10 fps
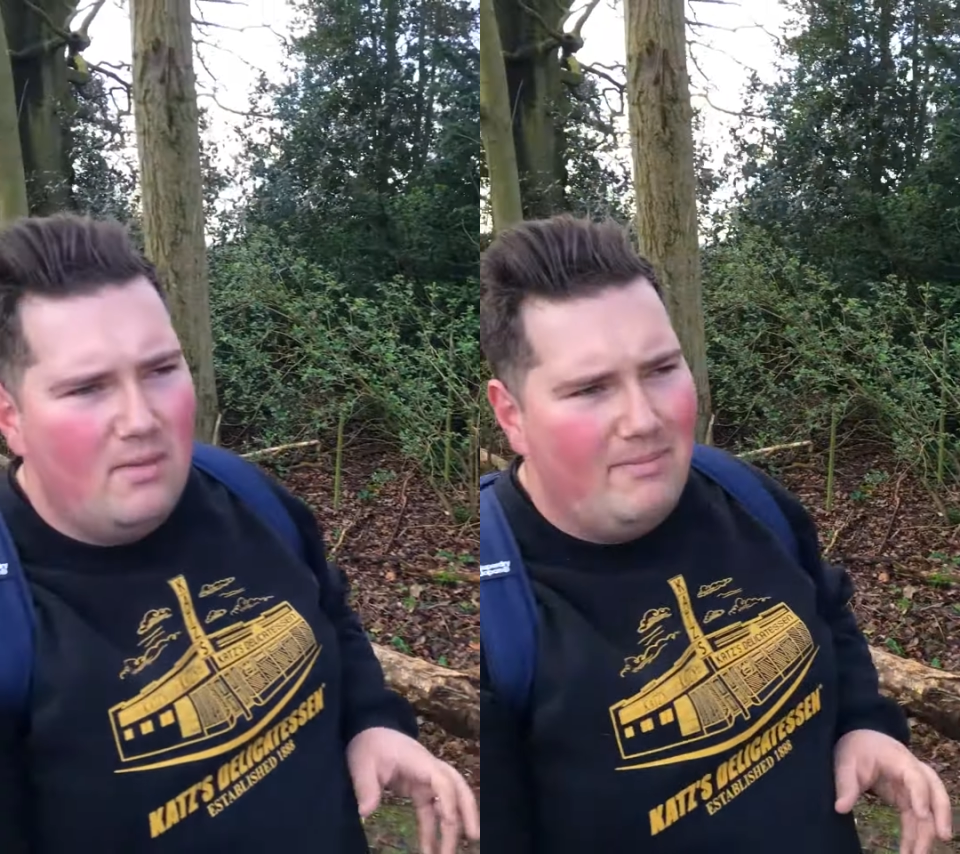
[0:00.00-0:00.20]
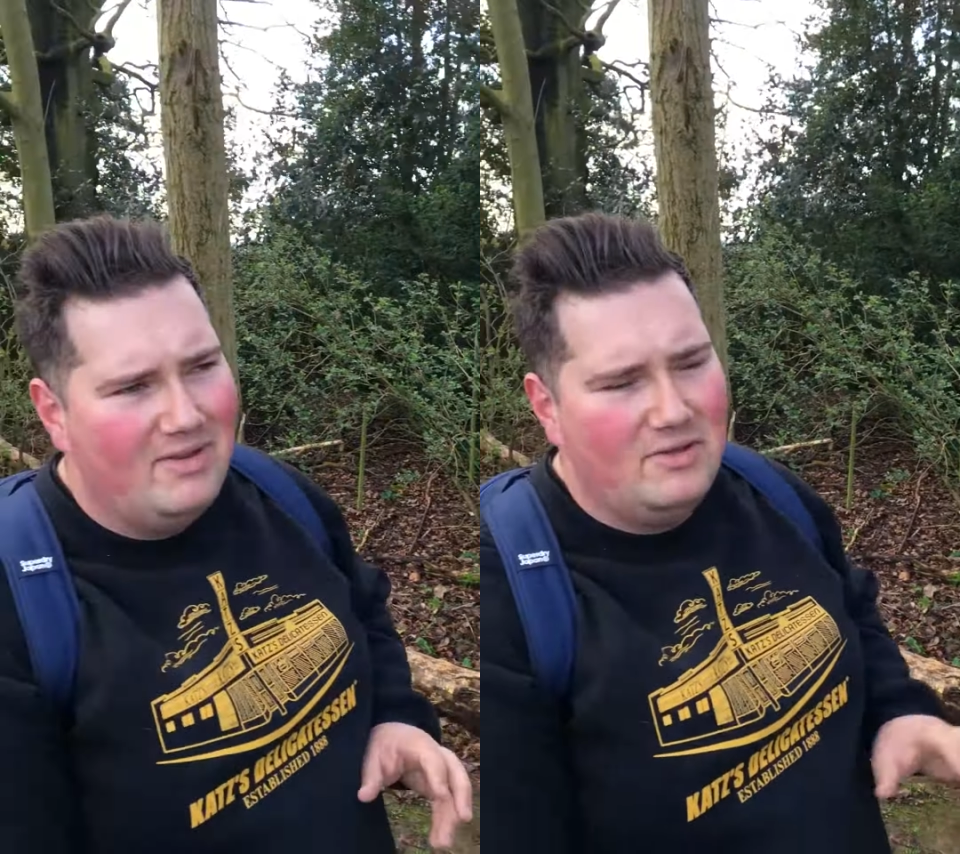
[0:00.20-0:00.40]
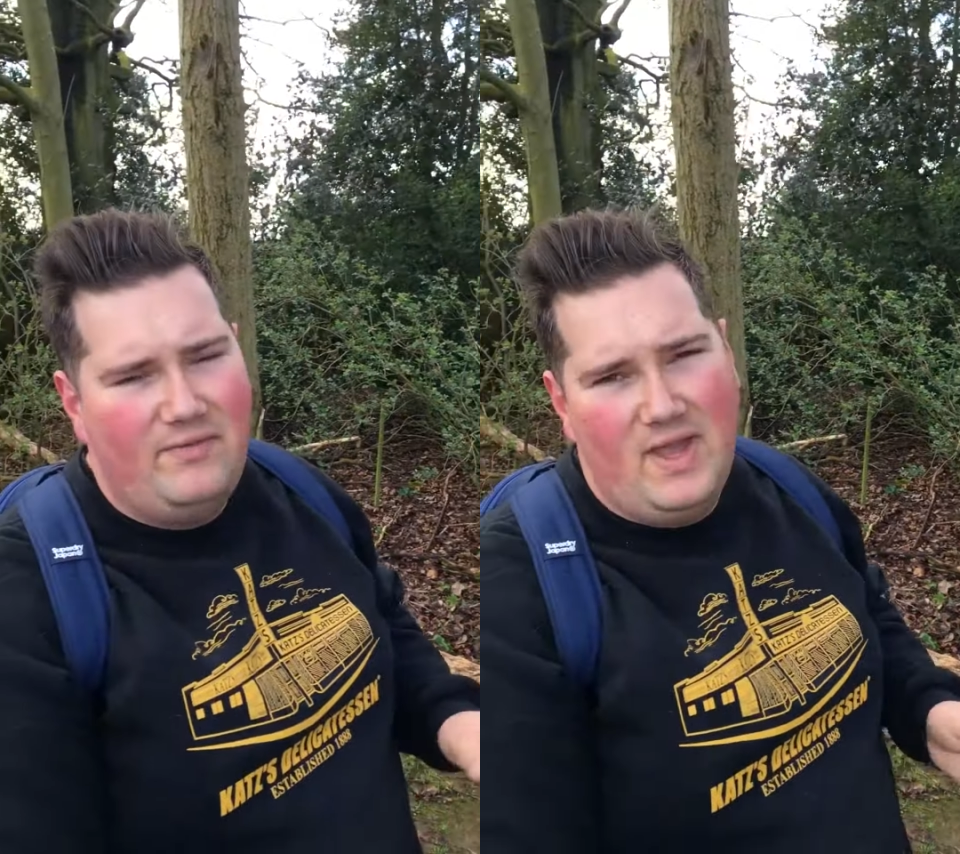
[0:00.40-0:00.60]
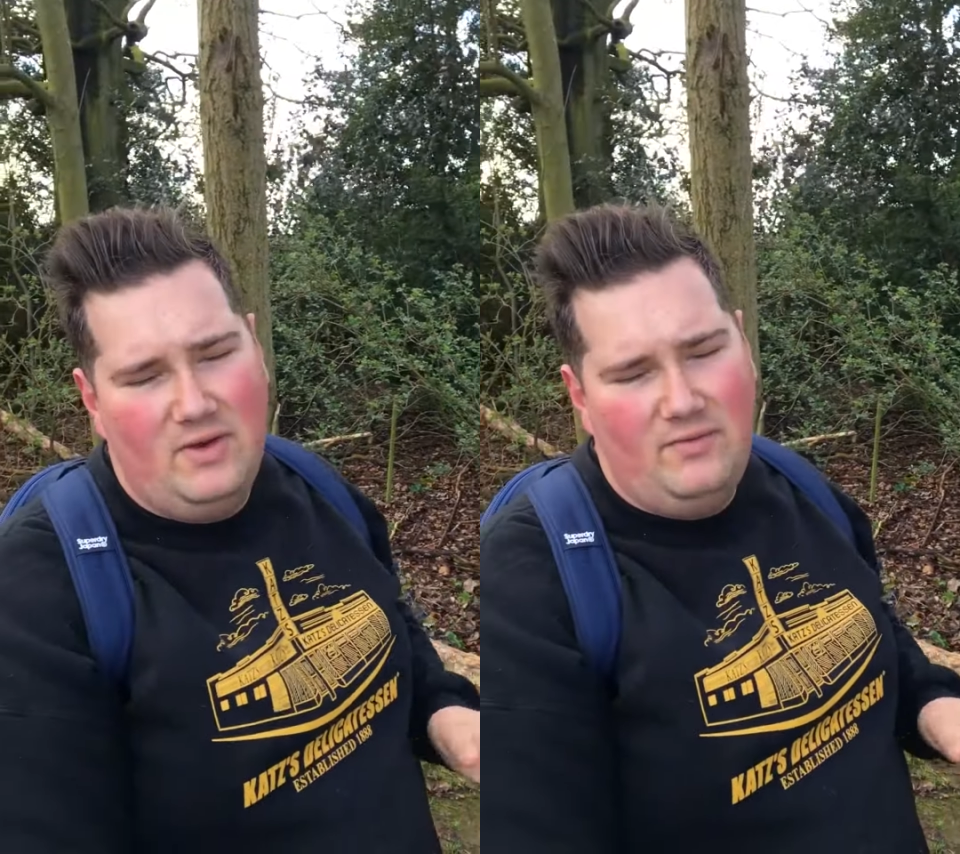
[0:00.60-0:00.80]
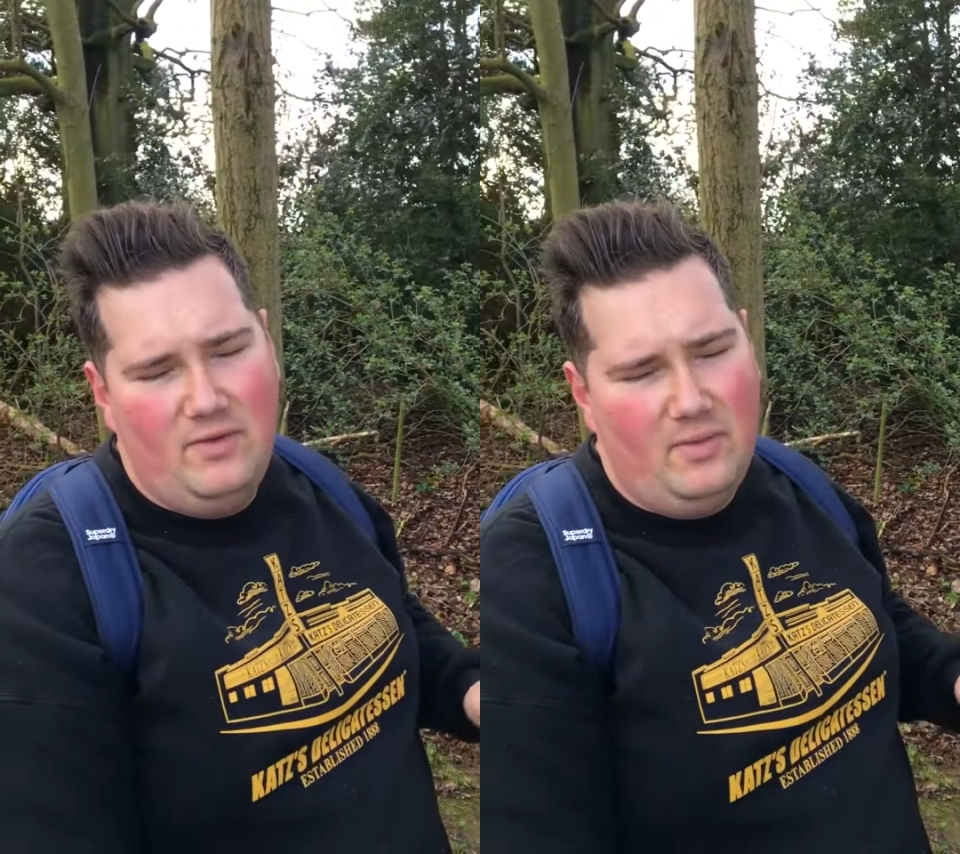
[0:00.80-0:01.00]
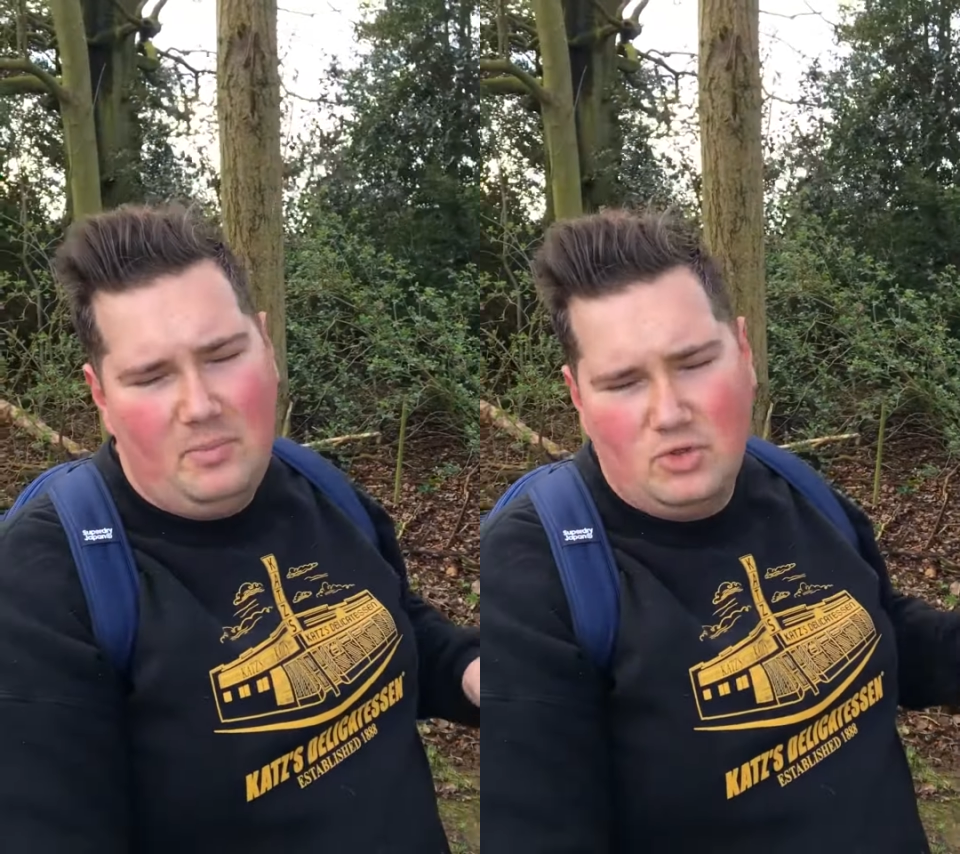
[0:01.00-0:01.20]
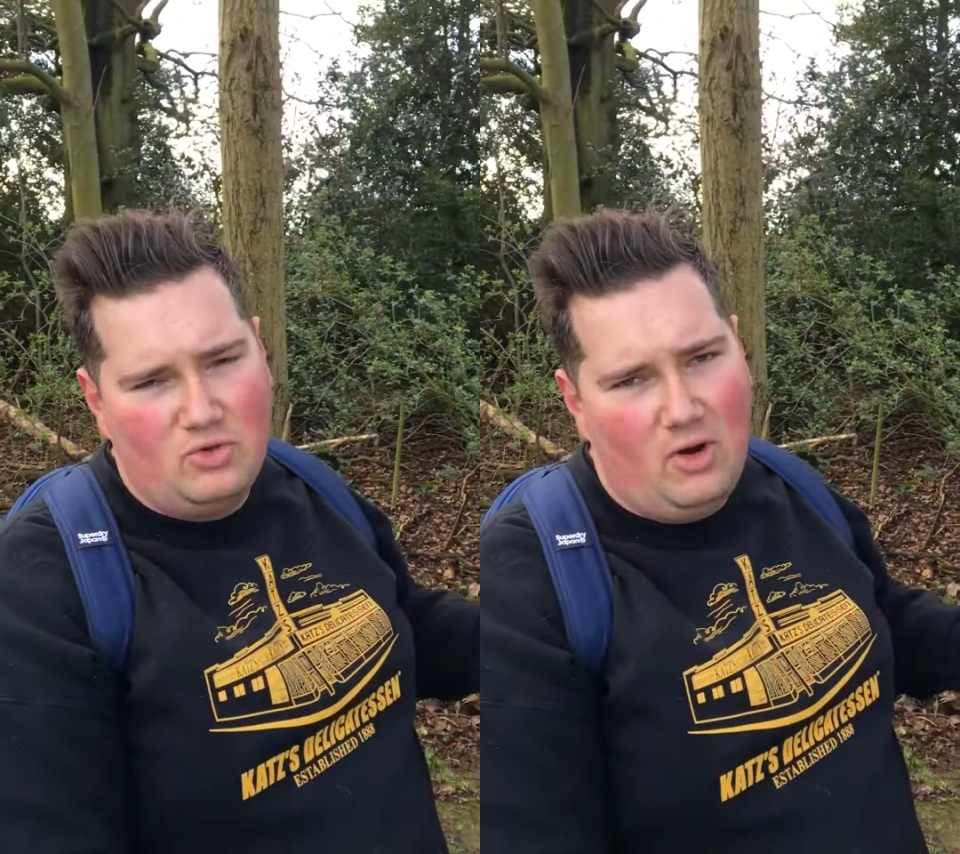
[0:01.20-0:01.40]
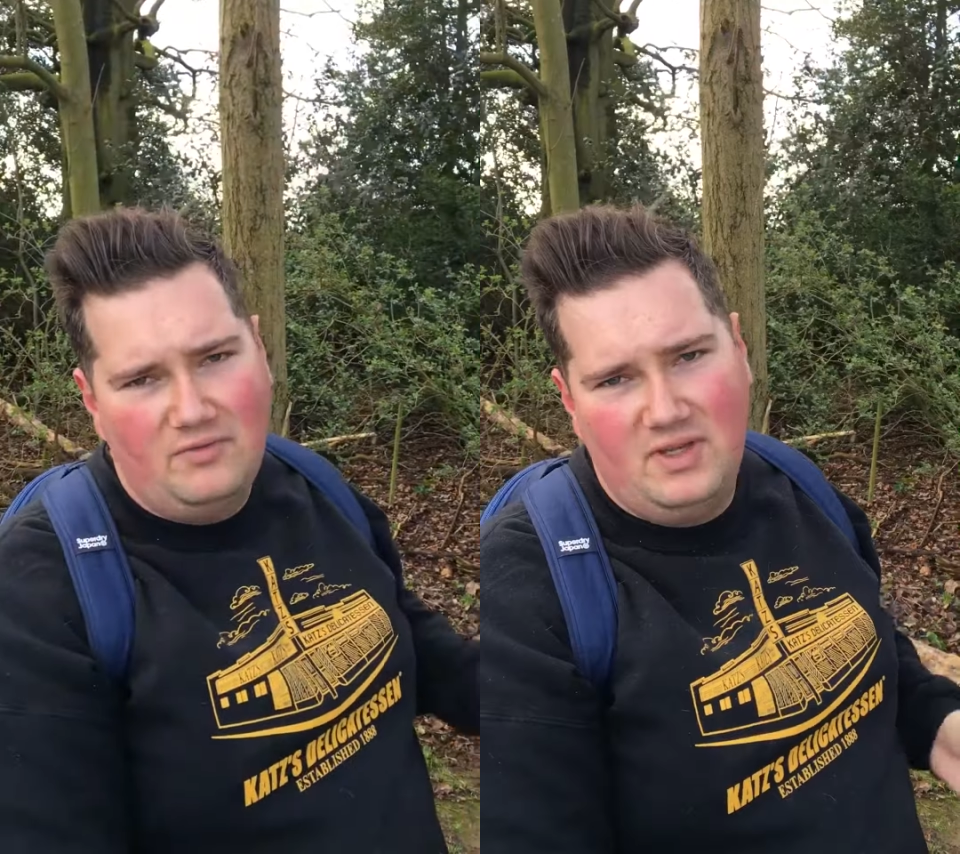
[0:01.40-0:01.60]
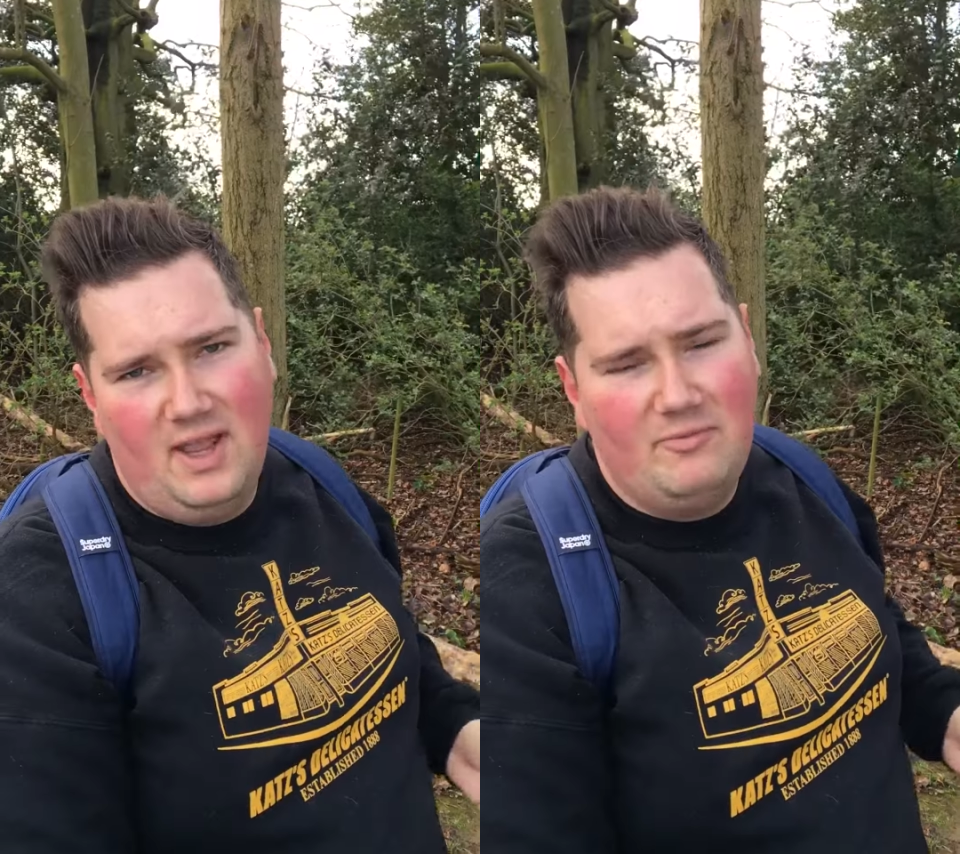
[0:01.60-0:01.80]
Massive fan of bushcrafting,